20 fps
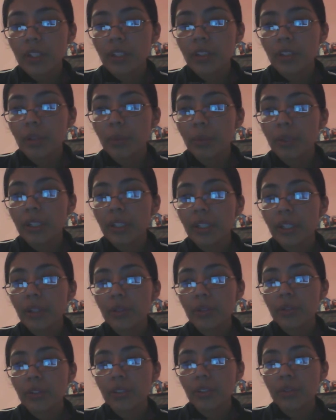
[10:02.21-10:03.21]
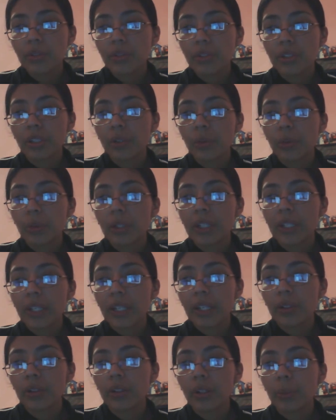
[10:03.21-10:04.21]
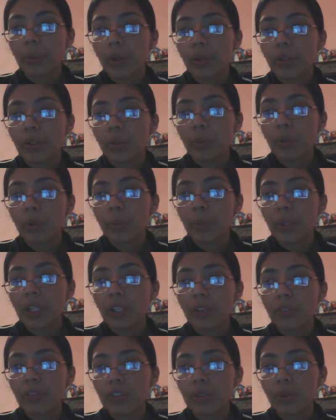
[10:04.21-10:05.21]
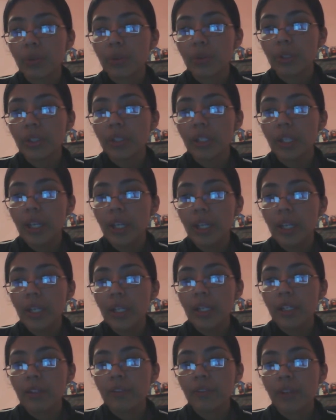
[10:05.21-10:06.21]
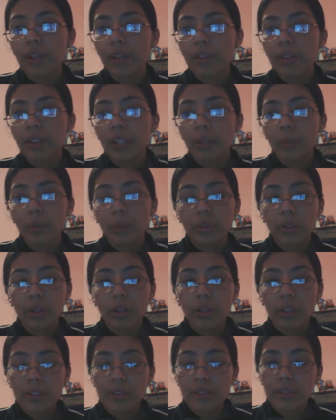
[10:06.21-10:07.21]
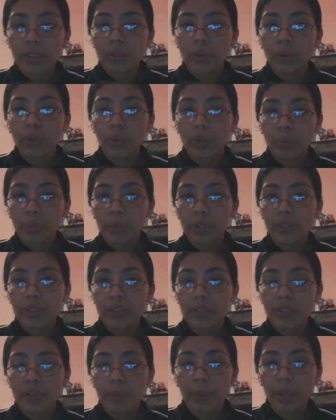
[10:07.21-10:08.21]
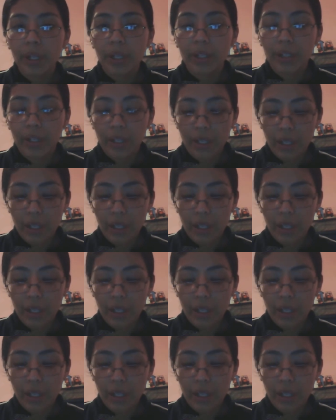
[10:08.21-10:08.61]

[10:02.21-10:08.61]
Communicators need to genuinely care about the well-being of children. If not, they will not listen or participate.